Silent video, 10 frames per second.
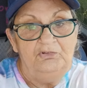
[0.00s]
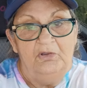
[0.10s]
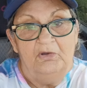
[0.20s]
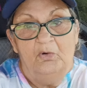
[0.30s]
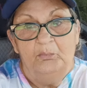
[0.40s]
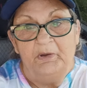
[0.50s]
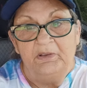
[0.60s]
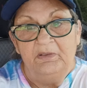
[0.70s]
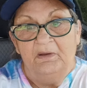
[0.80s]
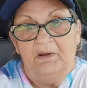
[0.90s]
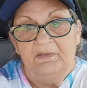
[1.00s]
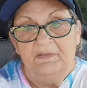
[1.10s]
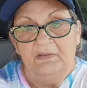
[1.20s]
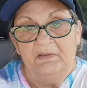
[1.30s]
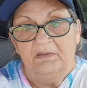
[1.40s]
Hope I
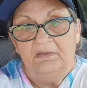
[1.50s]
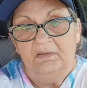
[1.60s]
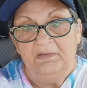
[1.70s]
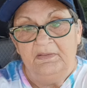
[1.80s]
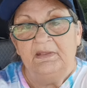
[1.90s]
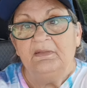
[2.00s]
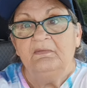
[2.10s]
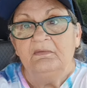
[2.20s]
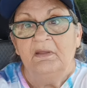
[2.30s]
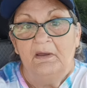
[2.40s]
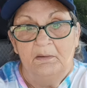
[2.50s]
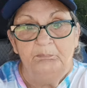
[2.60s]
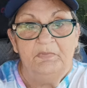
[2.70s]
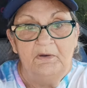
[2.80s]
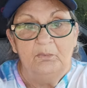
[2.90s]
get
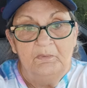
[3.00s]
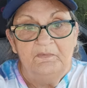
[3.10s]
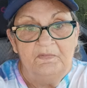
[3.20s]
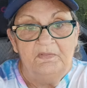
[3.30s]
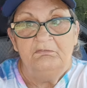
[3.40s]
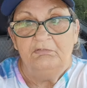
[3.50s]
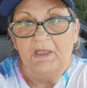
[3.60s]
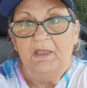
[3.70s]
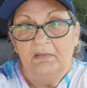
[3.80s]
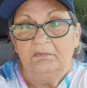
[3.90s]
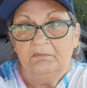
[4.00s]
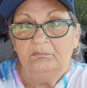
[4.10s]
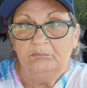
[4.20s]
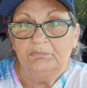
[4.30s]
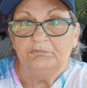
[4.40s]
up there with the van
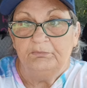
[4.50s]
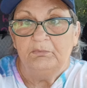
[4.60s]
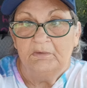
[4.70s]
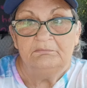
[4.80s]
before it...